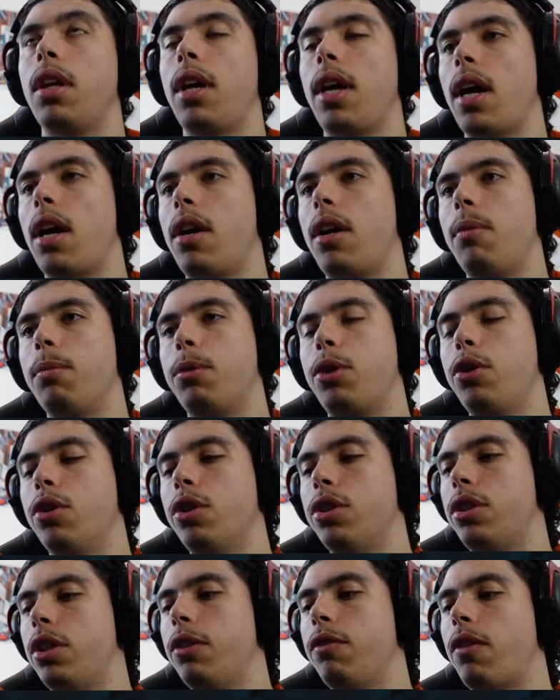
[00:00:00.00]
Hey, Harry, I'm
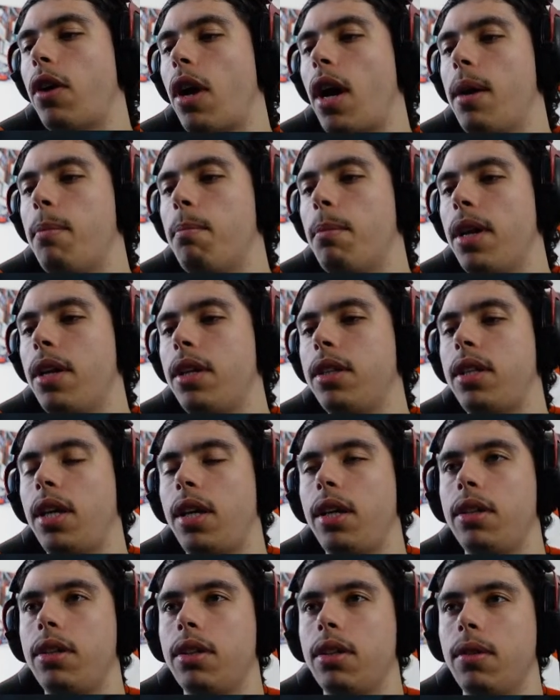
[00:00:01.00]
curious if I
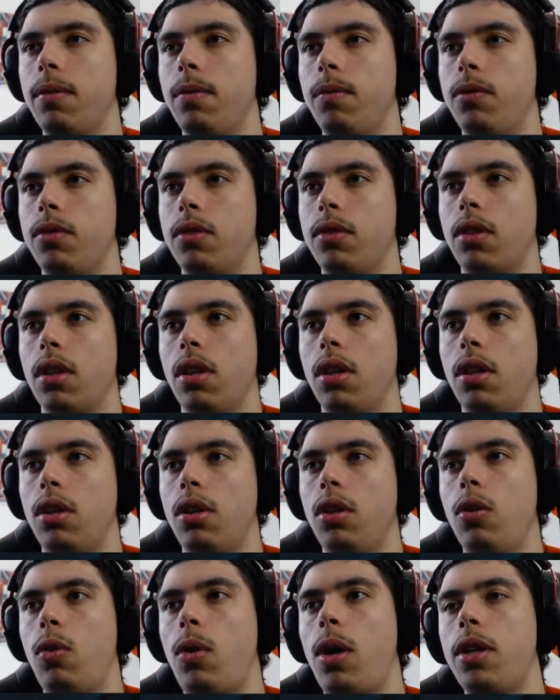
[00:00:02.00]
meditate.
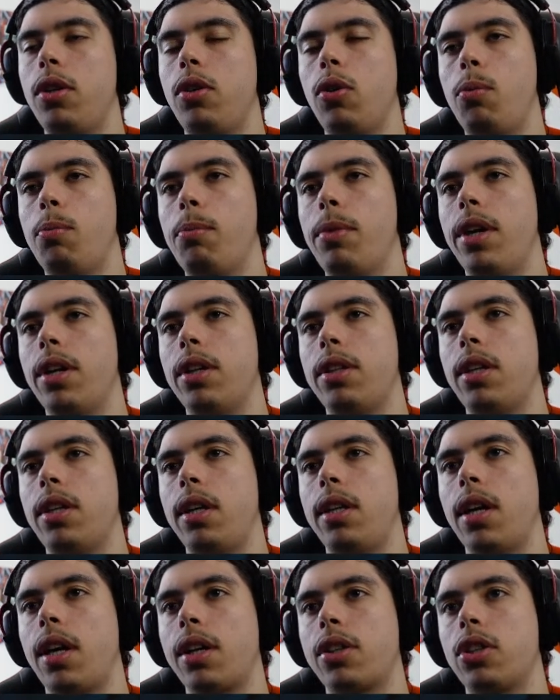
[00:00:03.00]
No, I don't
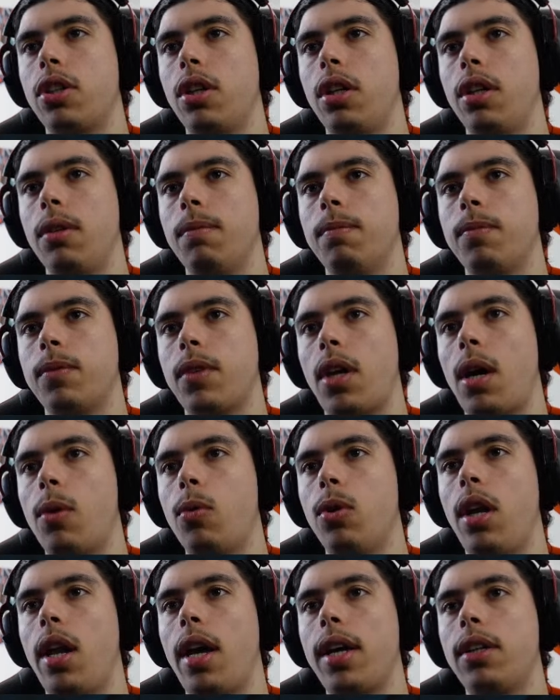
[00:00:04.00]
meditate, actually. I
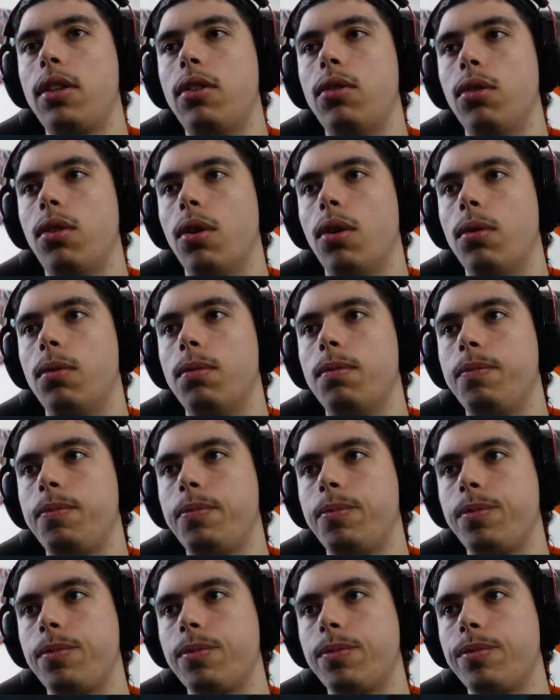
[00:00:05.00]
would like to, though.
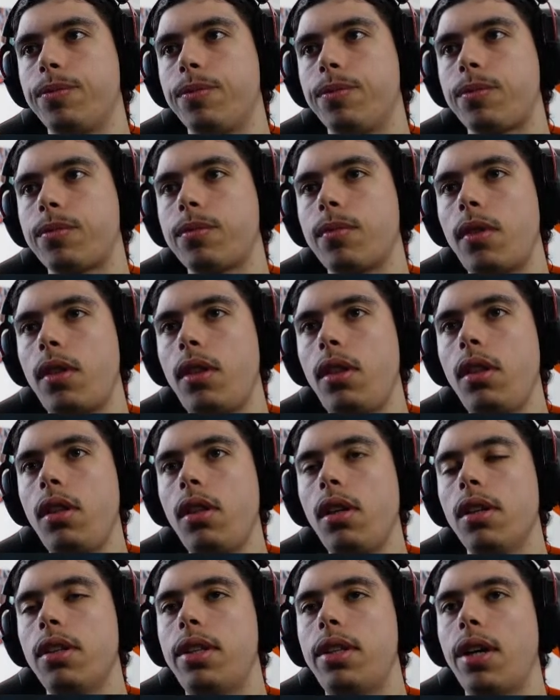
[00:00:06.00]

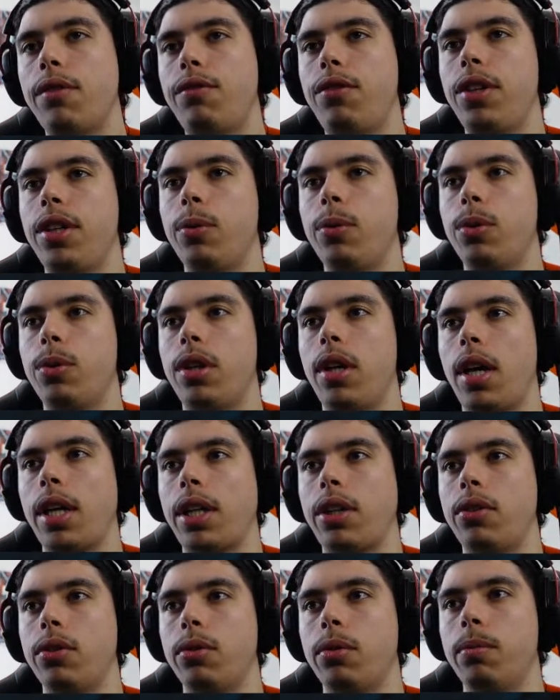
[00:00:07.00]
Definitely would
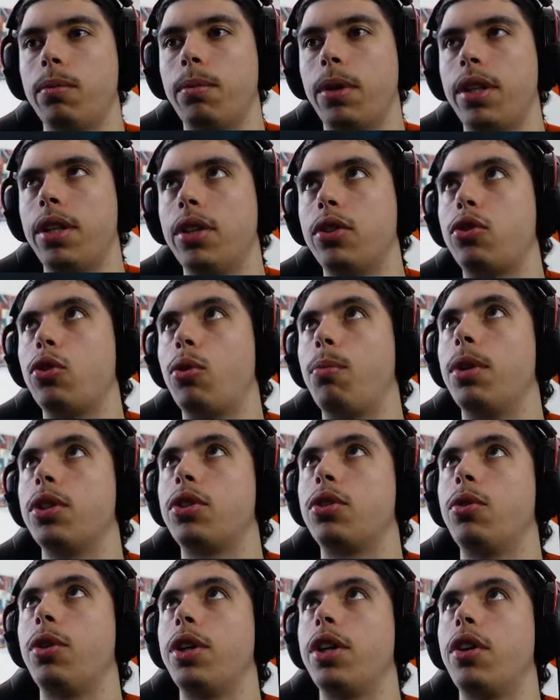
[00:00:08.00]
like to. But there's so
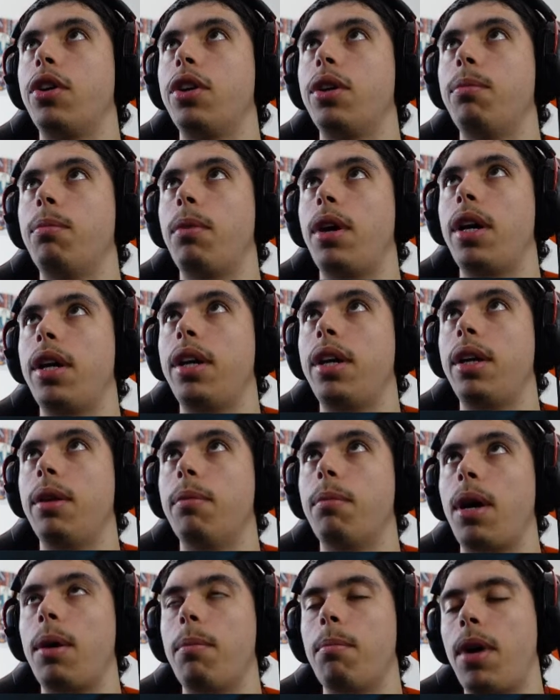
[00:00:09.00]
much going on in
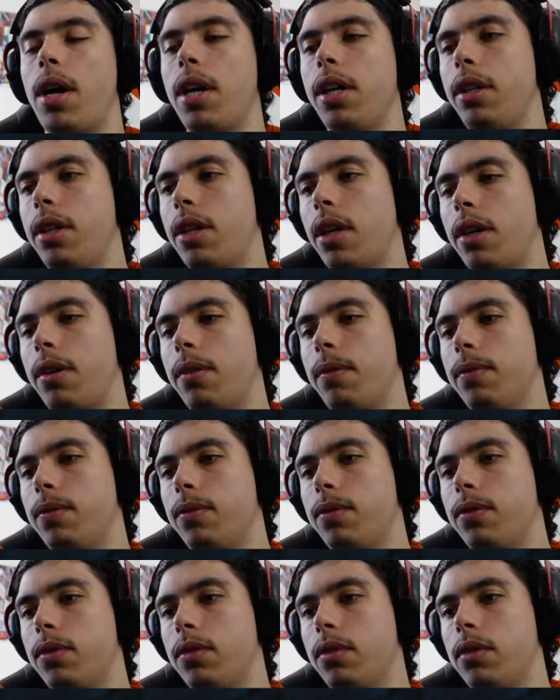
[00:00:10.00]
my mind that
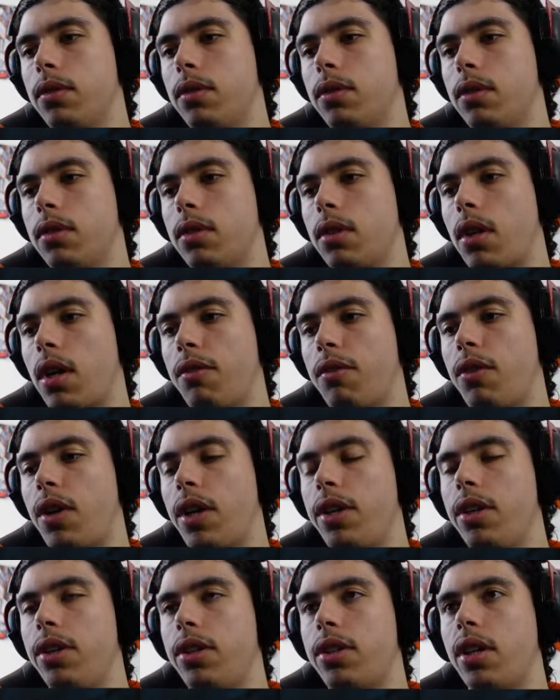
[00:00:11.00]
I
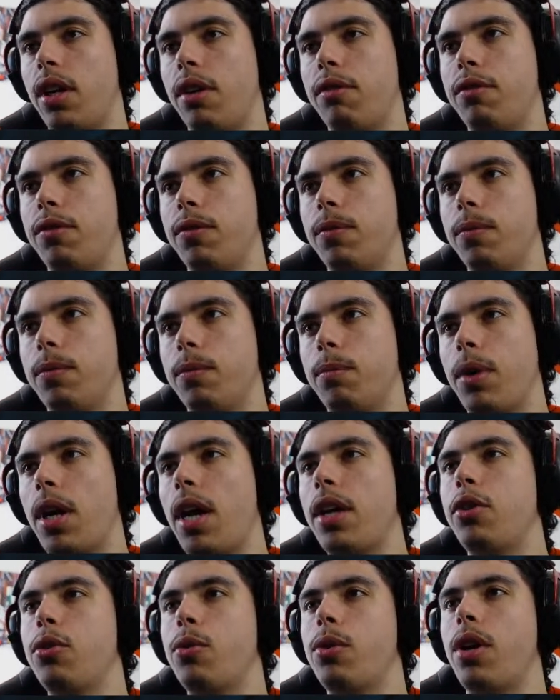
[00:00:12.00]
find it tough.
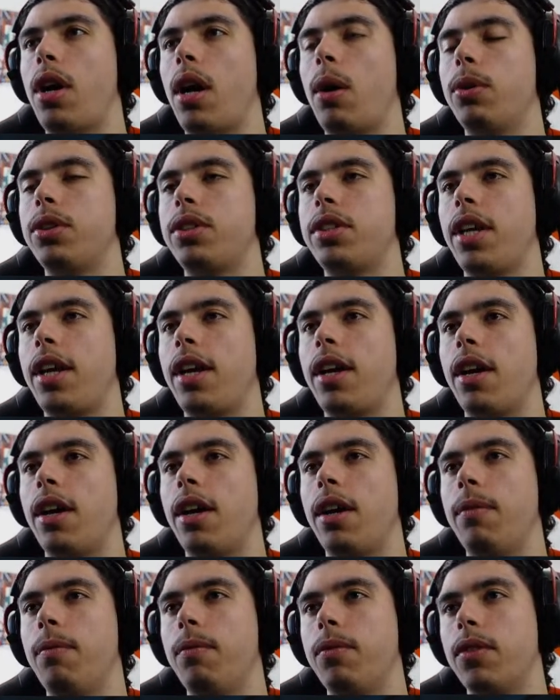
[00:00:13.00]
But I would say,
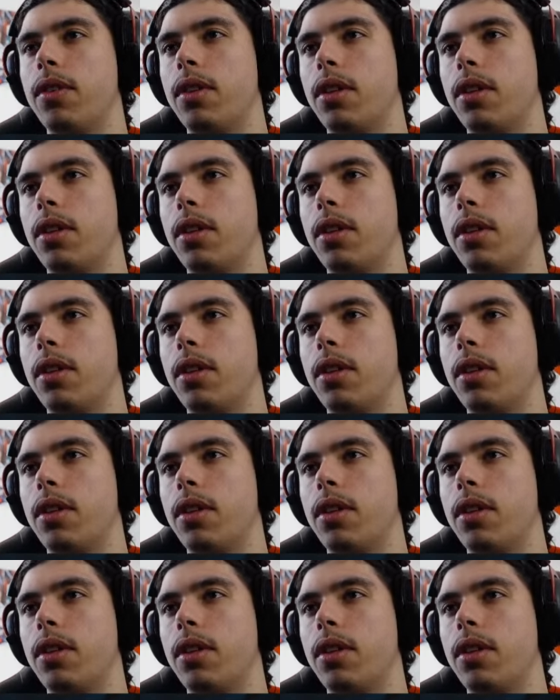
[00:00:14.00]
a